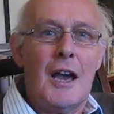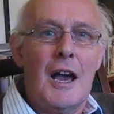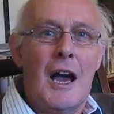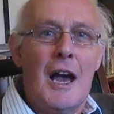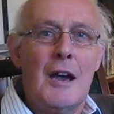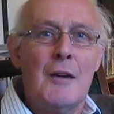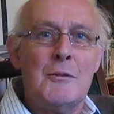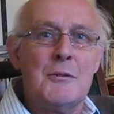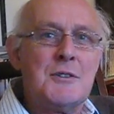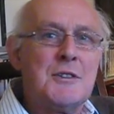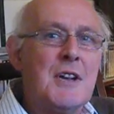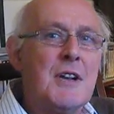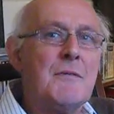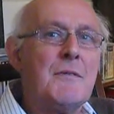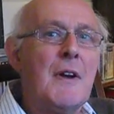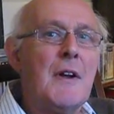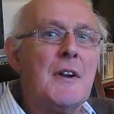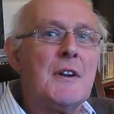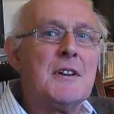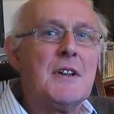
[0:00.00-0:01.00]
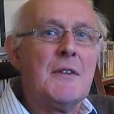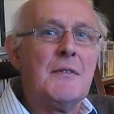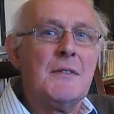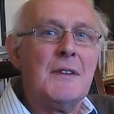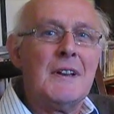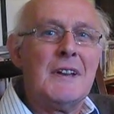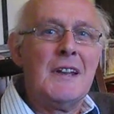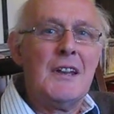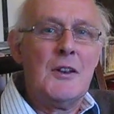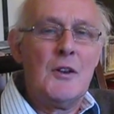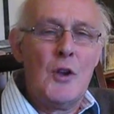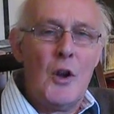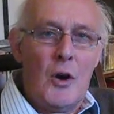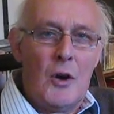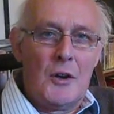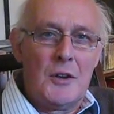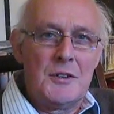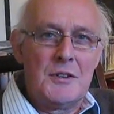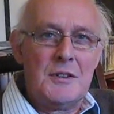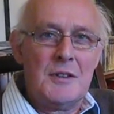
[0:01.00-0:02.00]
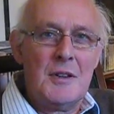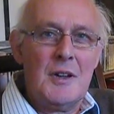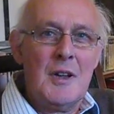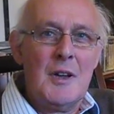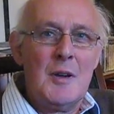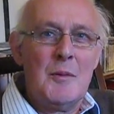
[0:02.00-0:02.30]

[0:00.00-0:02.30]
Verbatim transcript: I would say very definitely not,